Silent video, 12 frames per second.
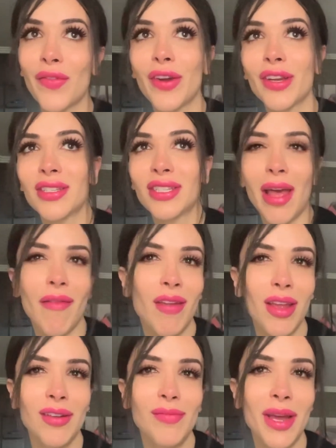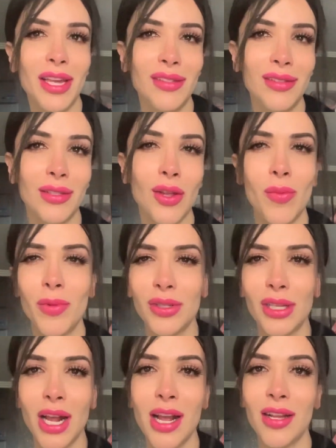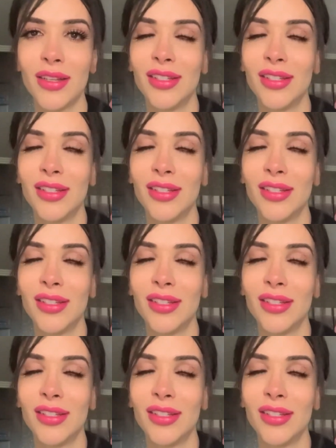for 7 months, almost 8.